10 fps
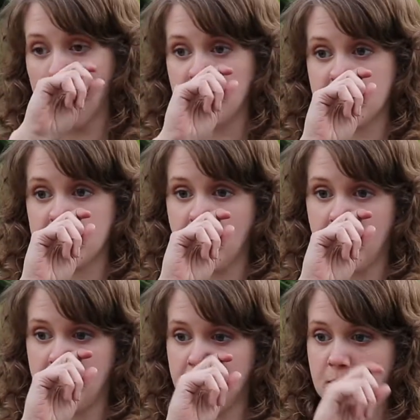
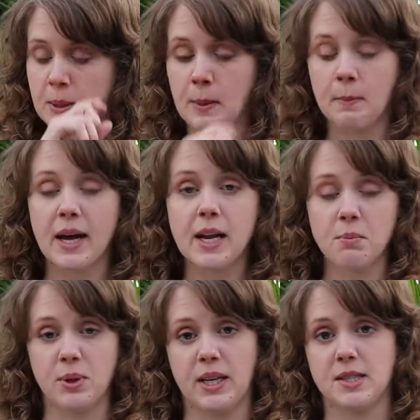sun bedding
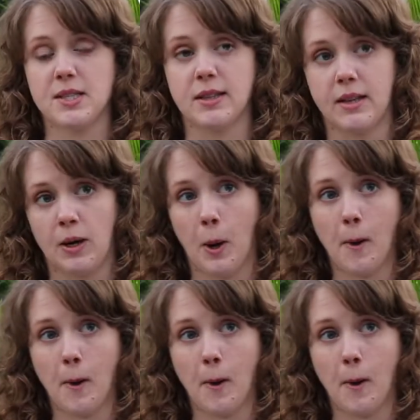plants in there,